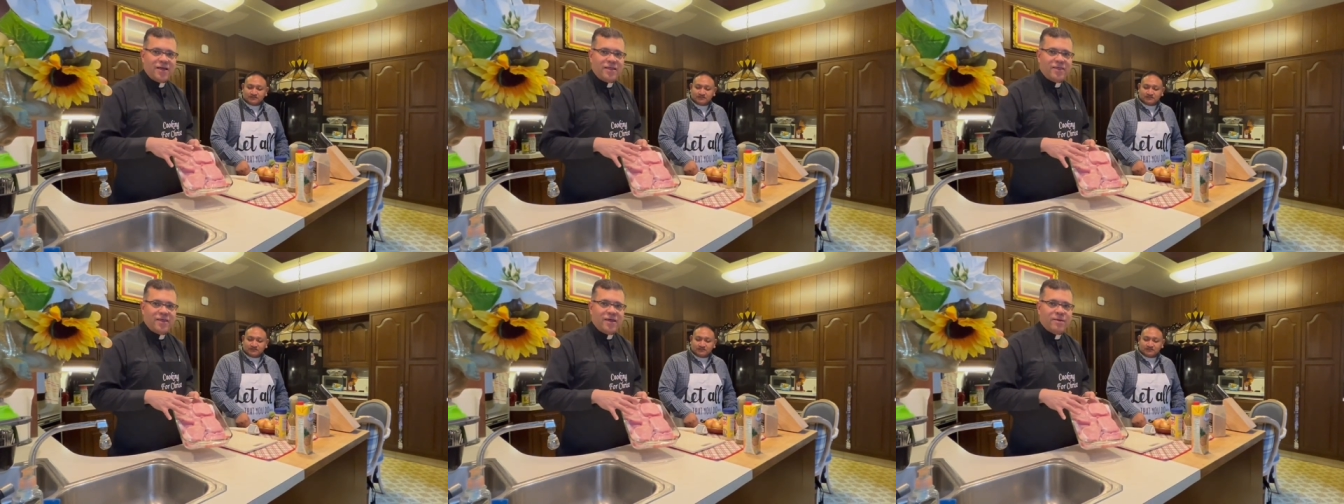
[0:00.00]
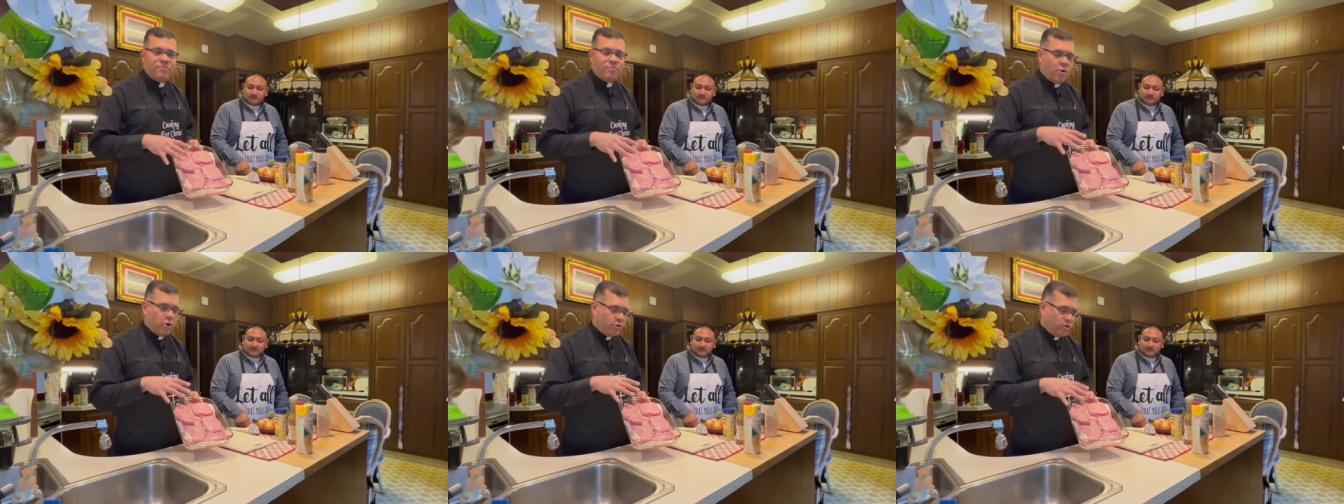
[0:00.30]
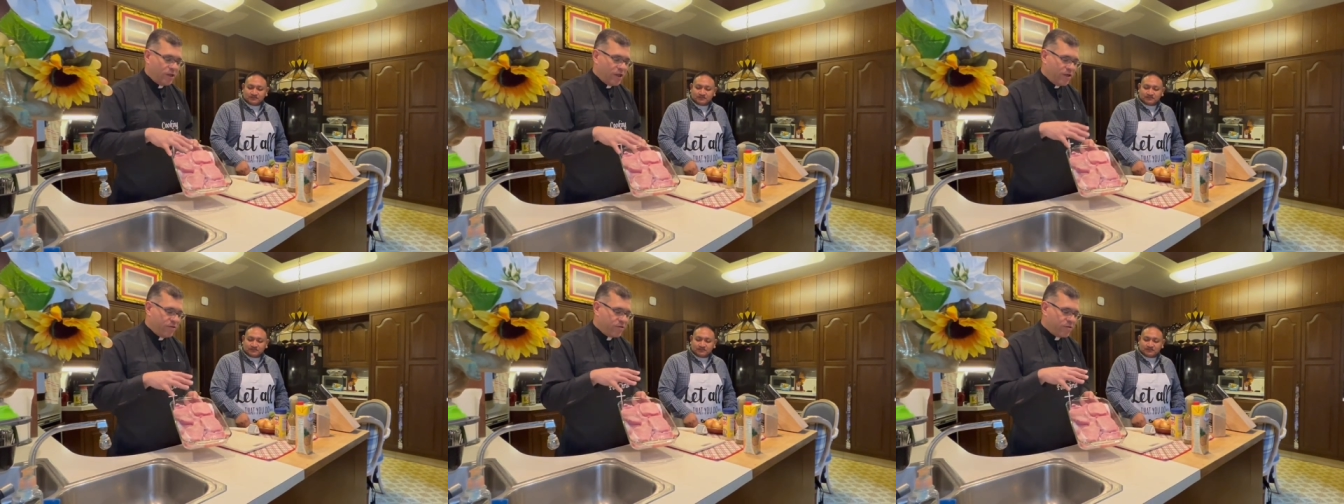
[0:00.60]
the
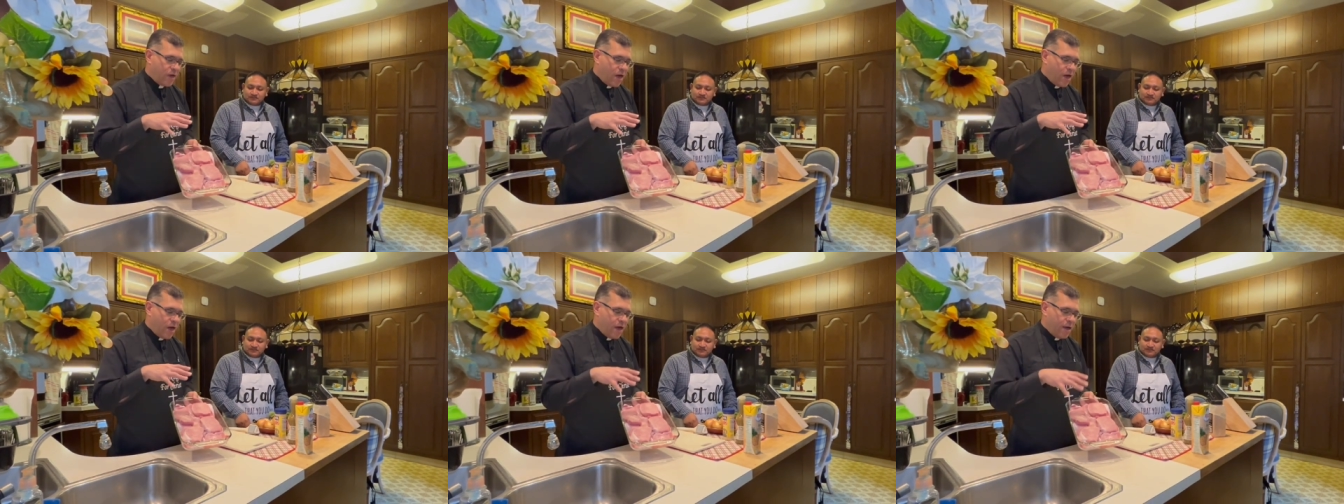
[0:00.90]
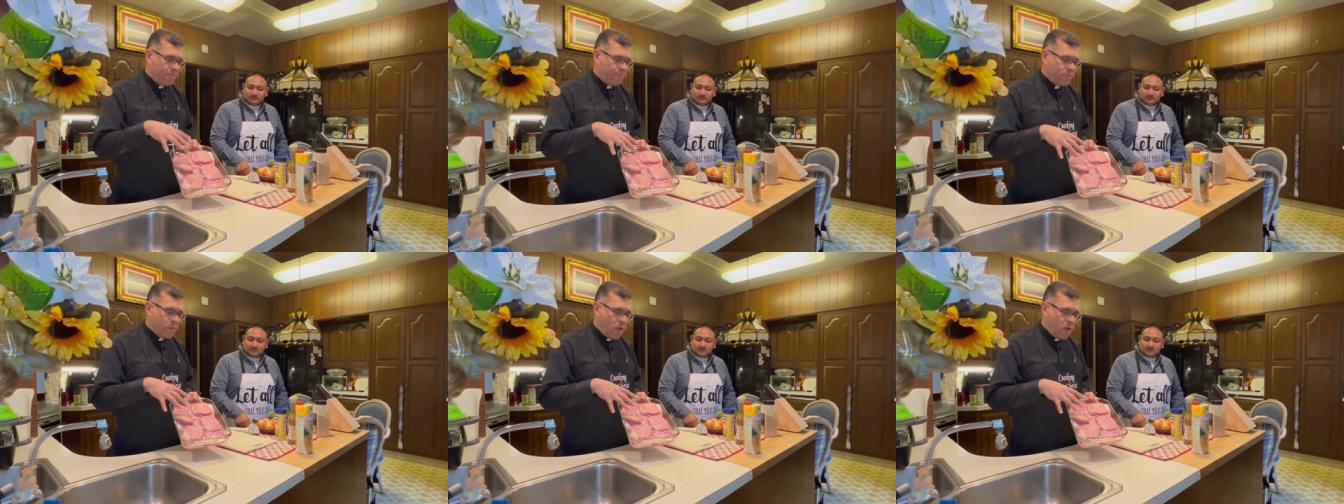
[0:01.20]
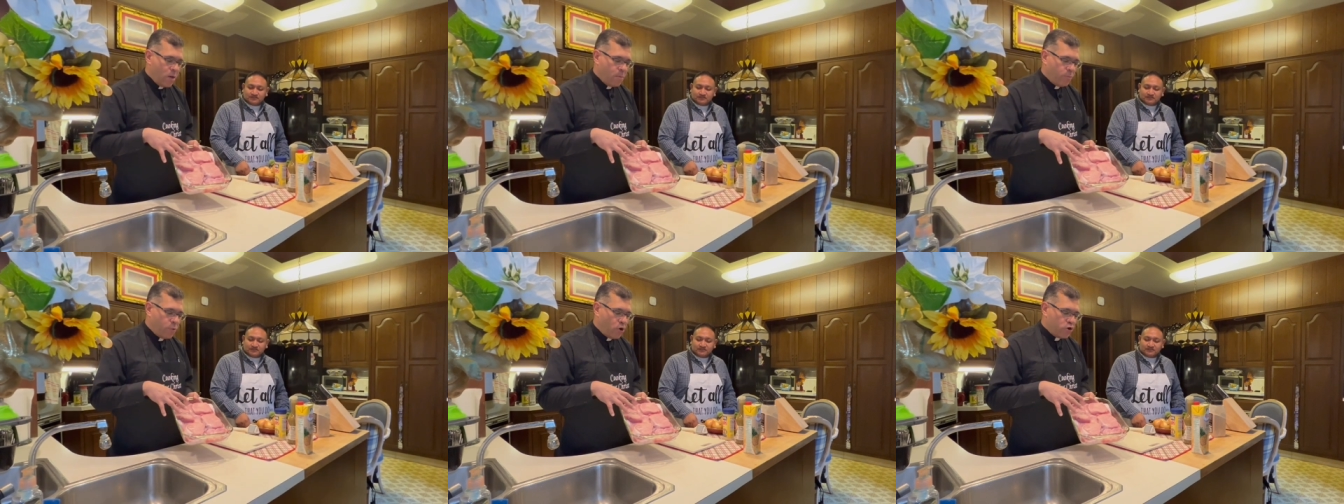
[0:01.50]
boneless
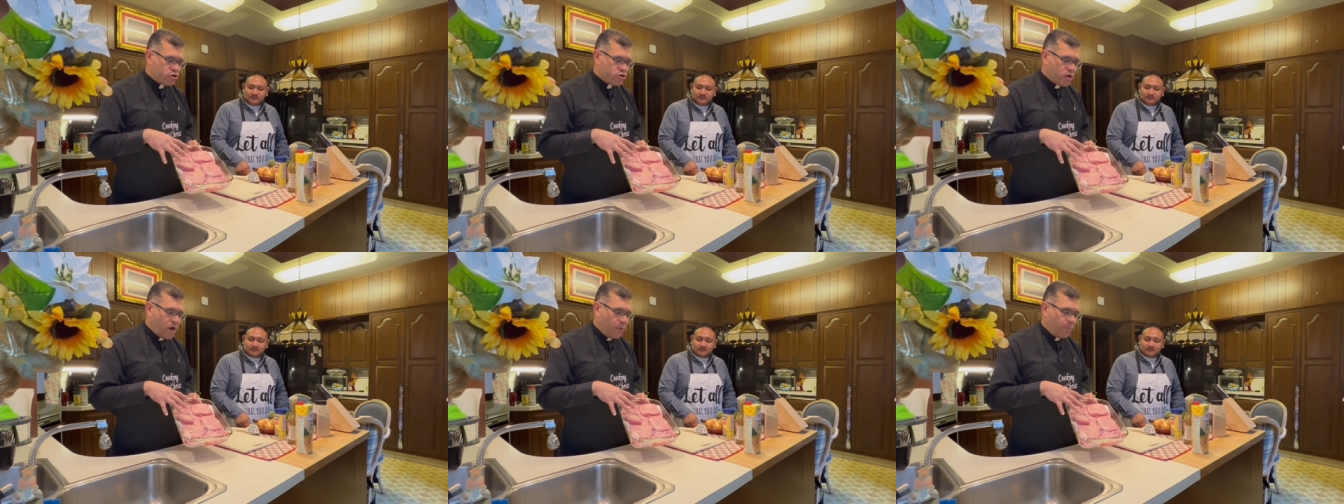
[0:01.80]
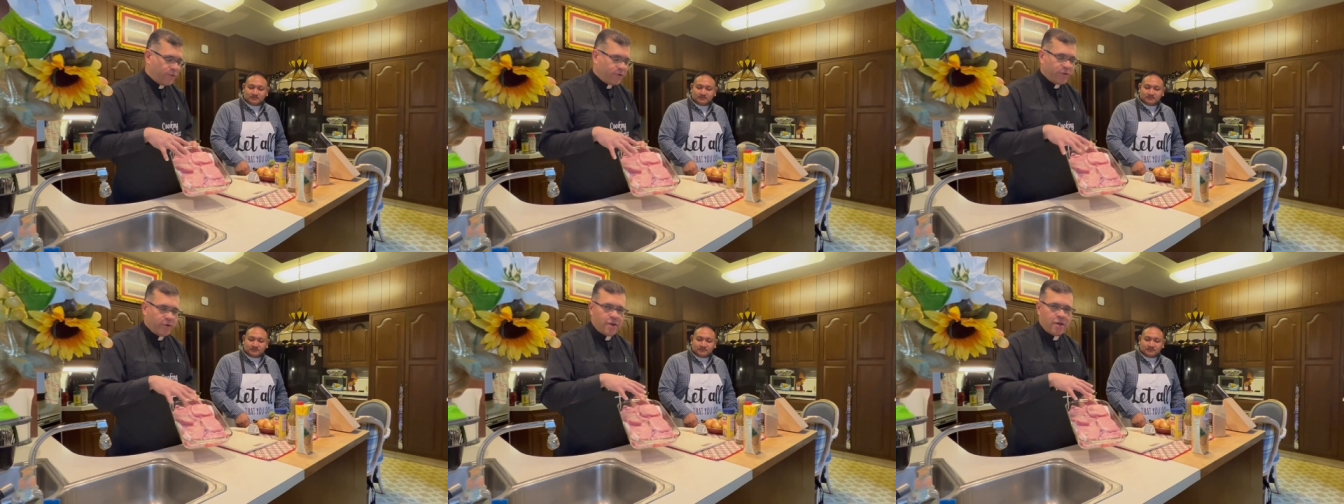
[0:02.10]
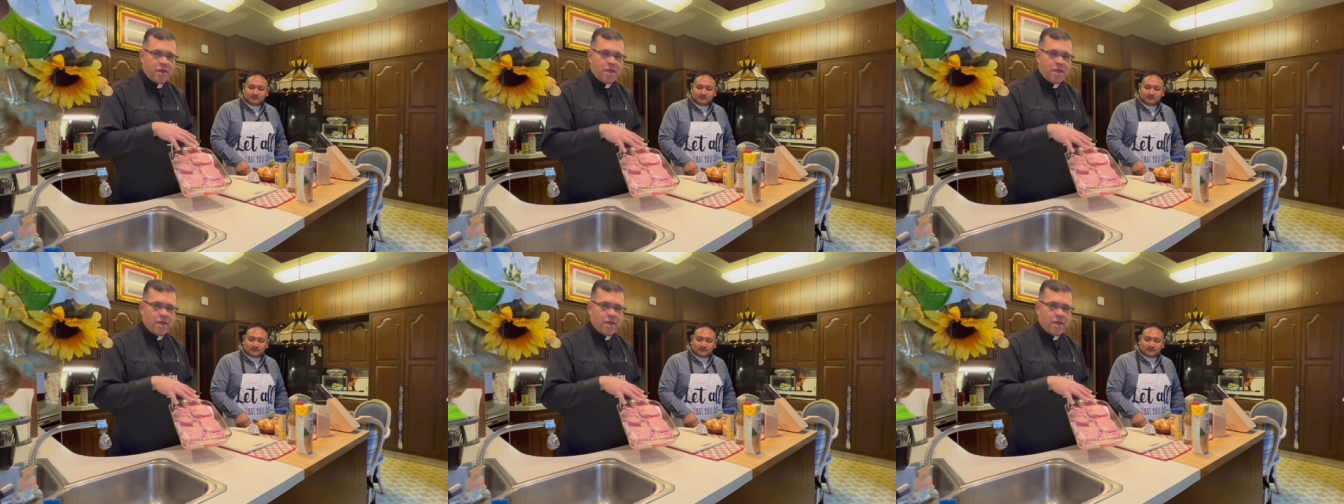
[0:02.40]
pork chops.